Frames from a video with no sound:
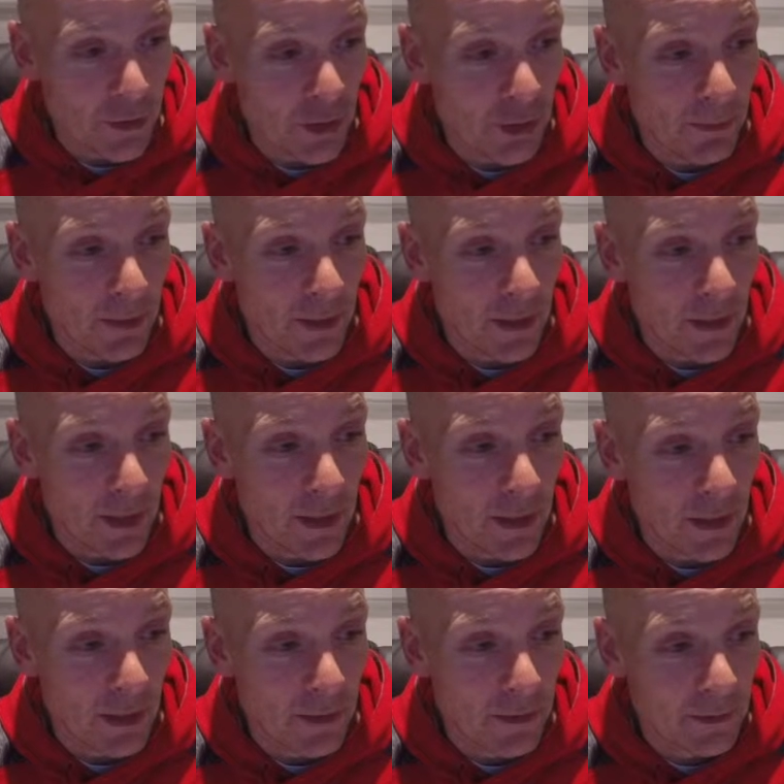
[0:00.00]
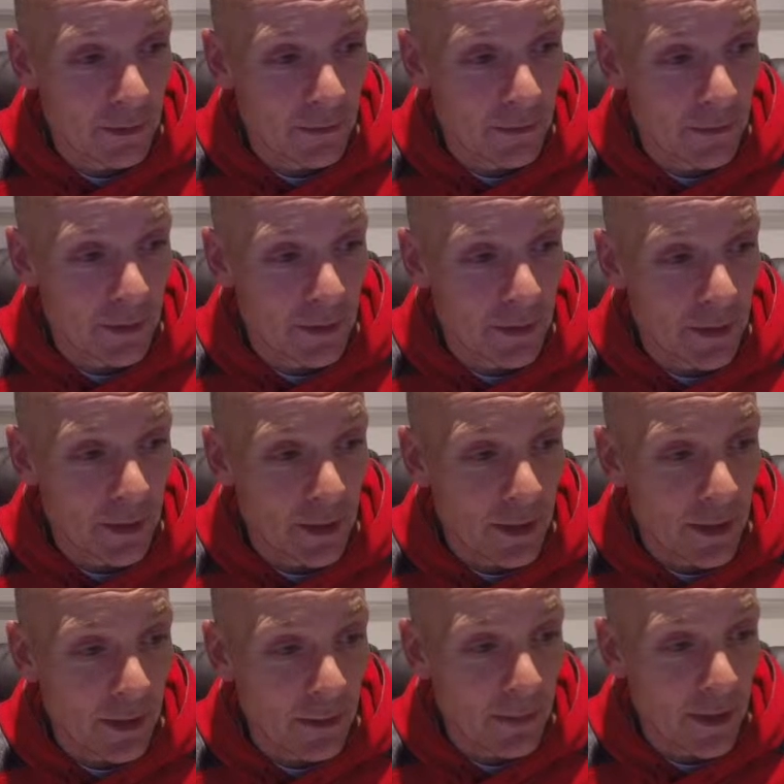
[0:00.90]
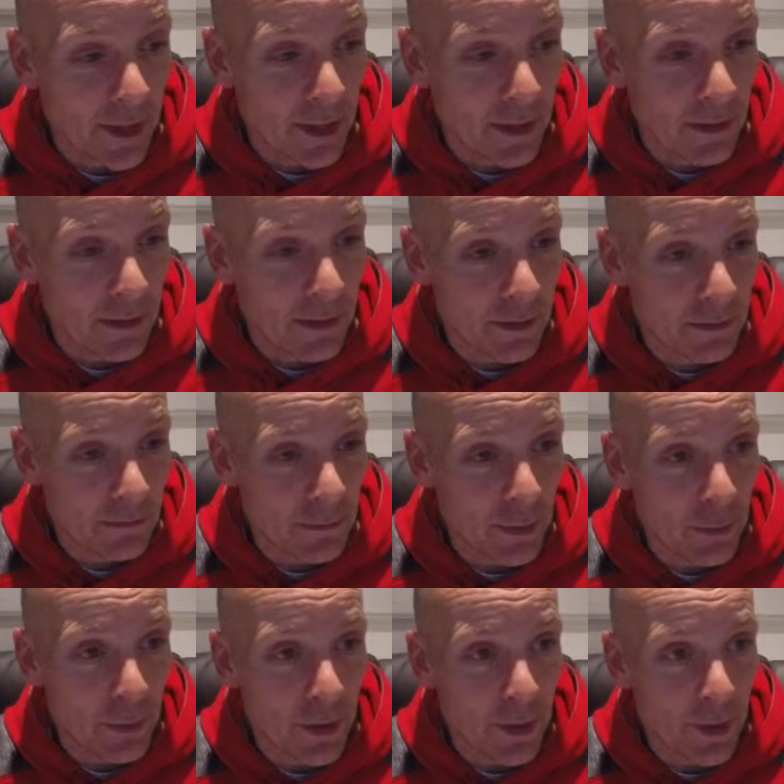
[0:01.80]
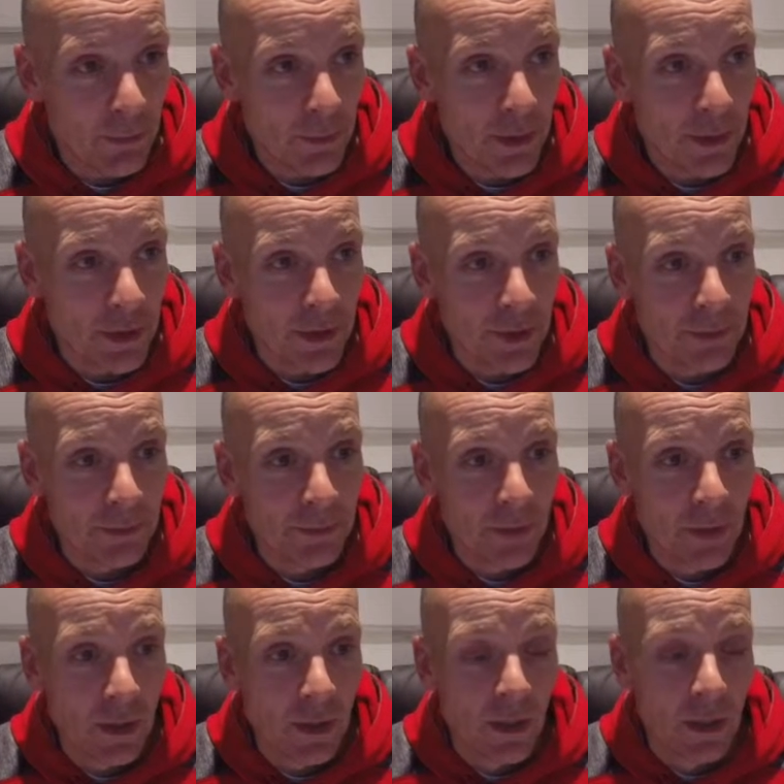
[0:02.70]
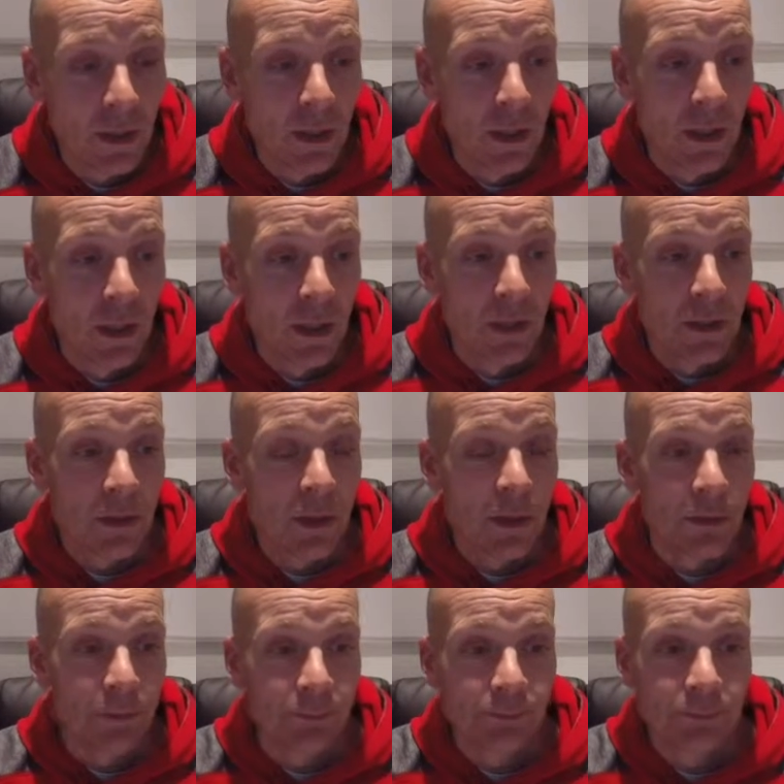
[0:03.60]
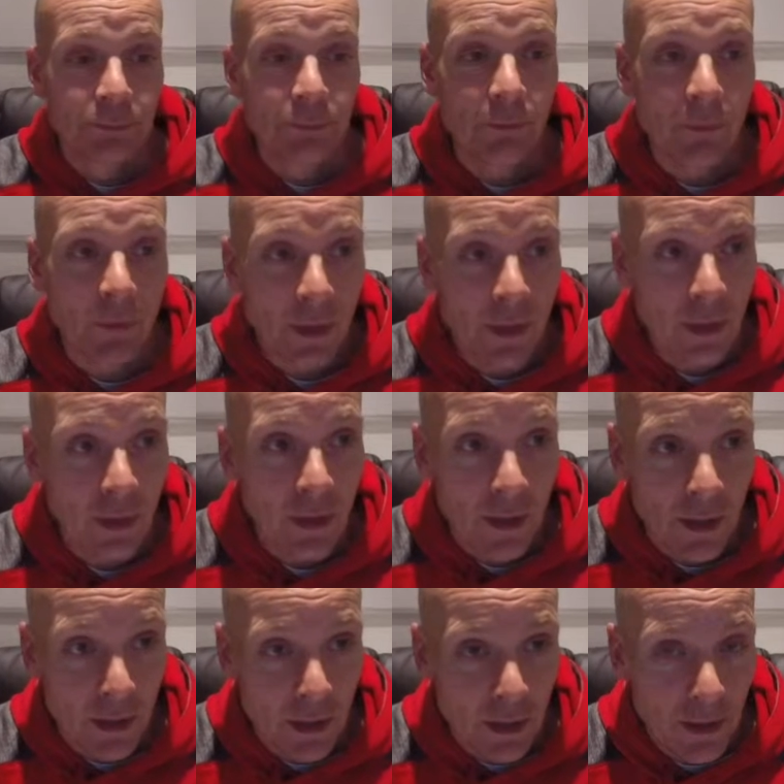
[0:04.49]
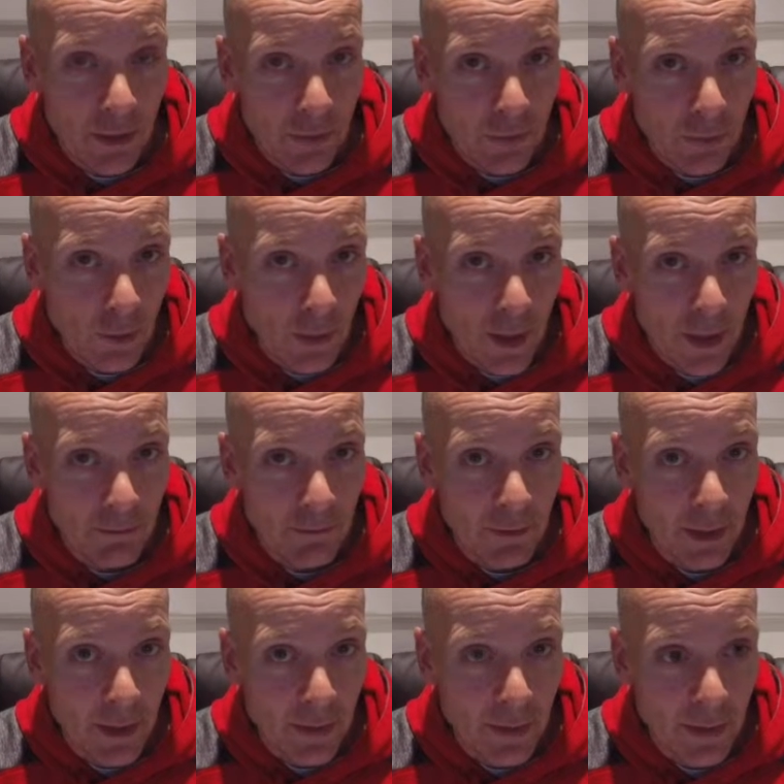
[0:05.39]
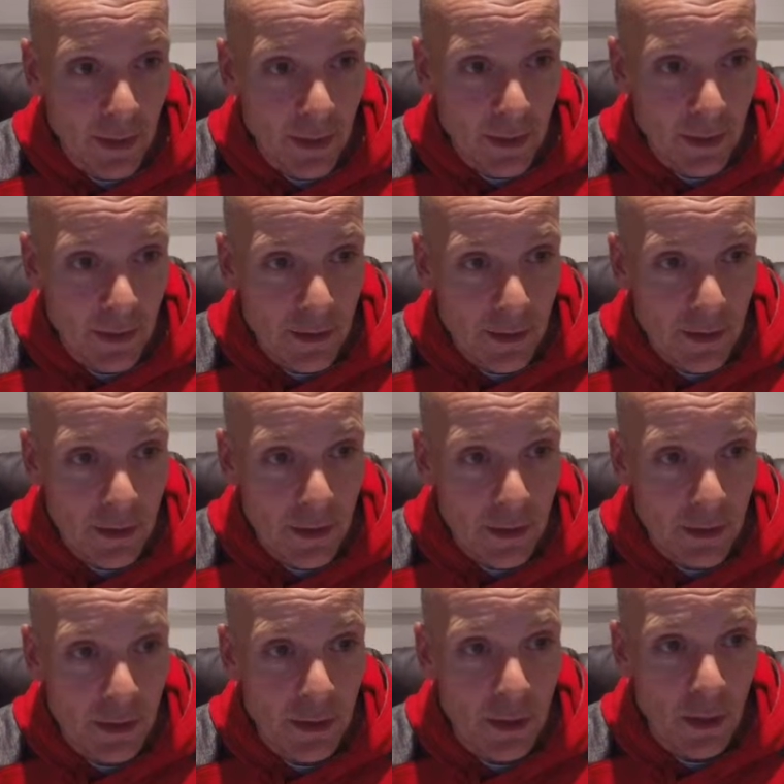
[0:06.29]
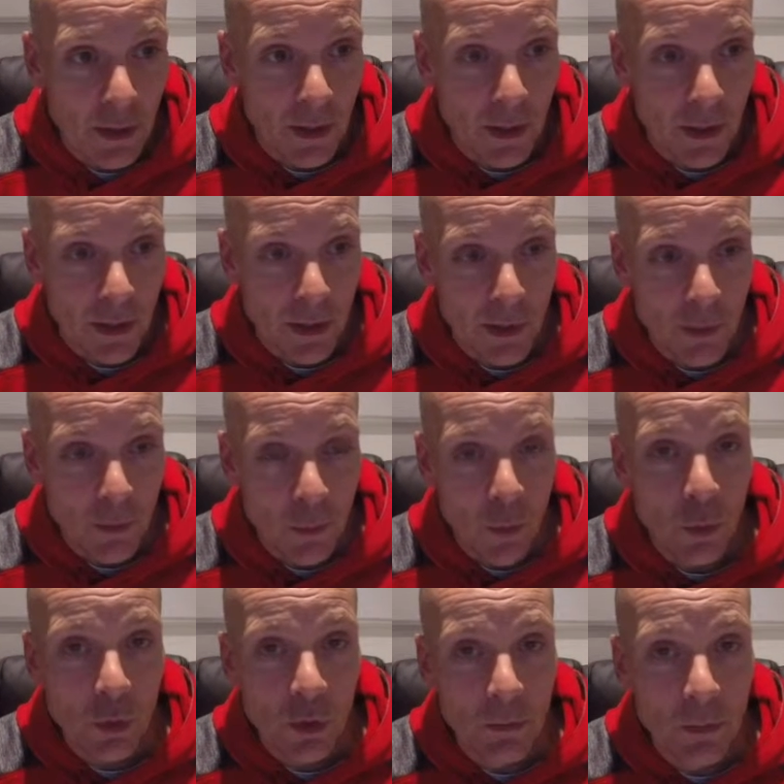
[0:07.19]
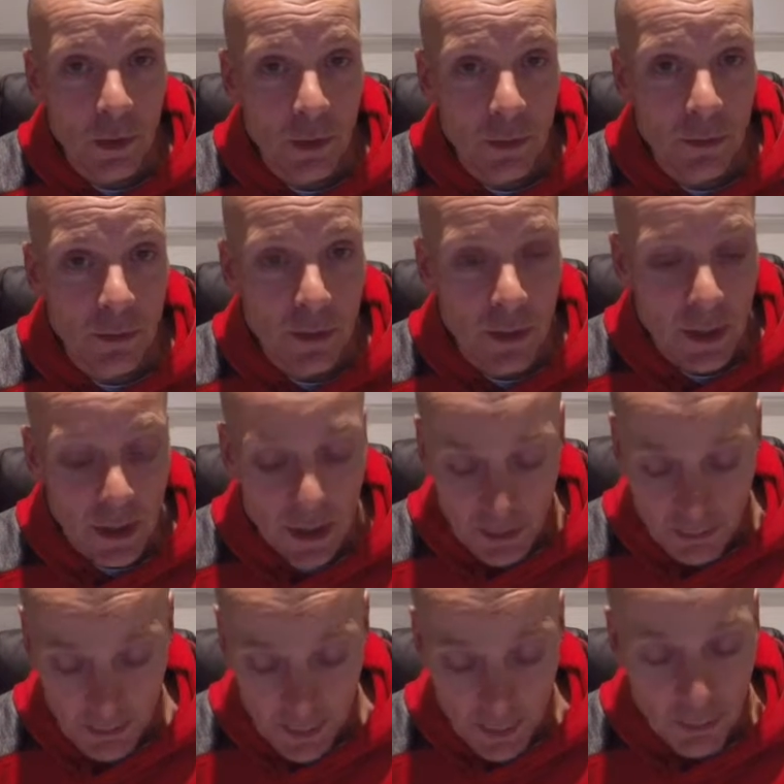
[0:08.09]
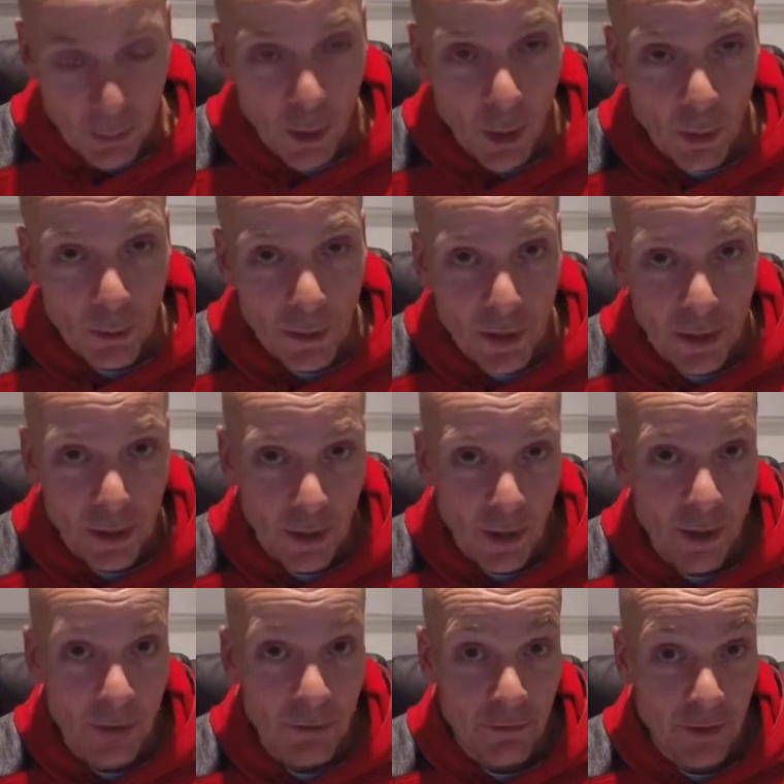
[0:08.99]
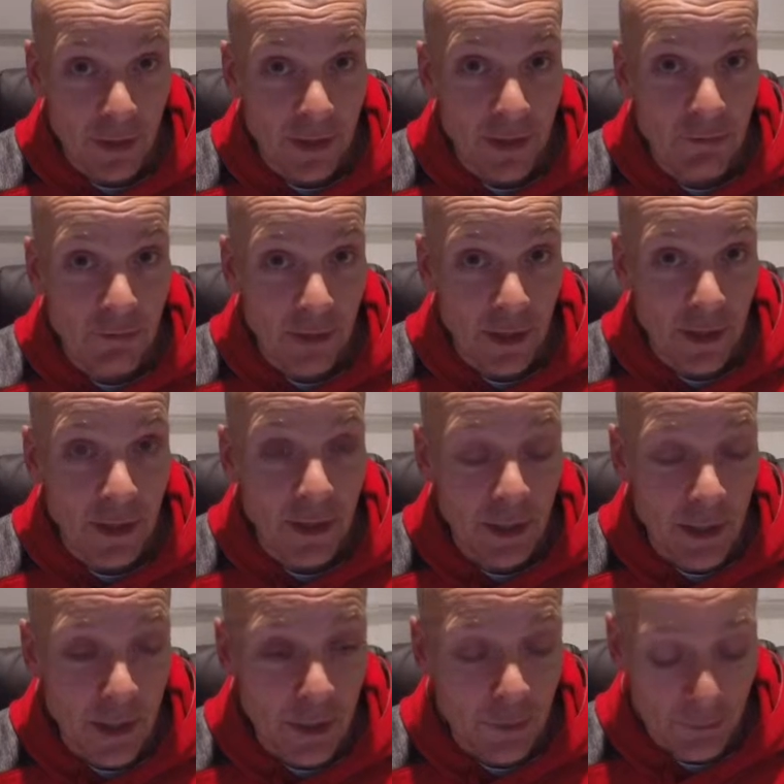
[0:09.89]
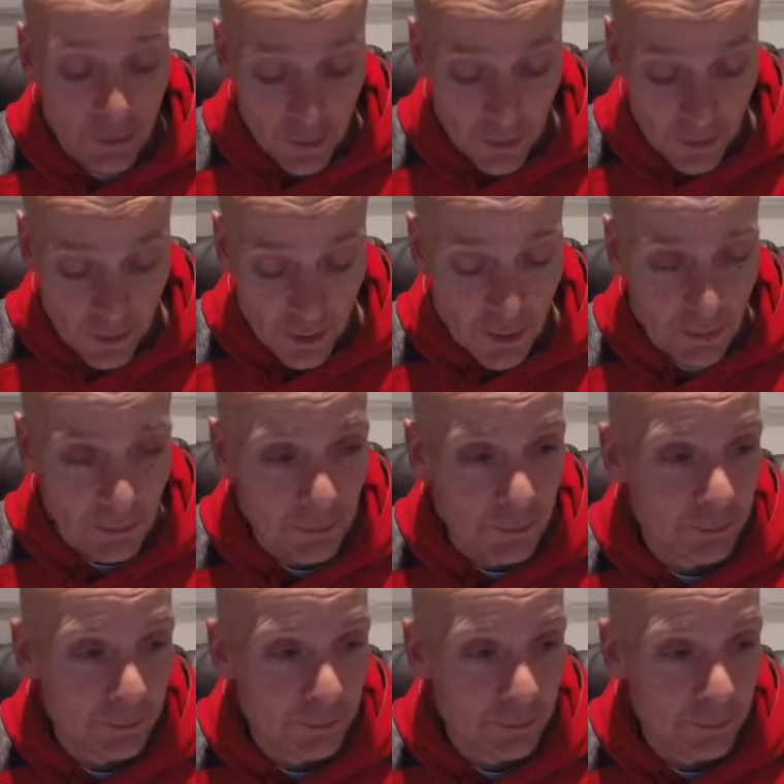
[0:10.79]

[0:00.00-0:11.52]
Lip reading: time at the bag, and I'm pretty impressed. So another 4K video here. This is a water balloon being popped effectively in real time.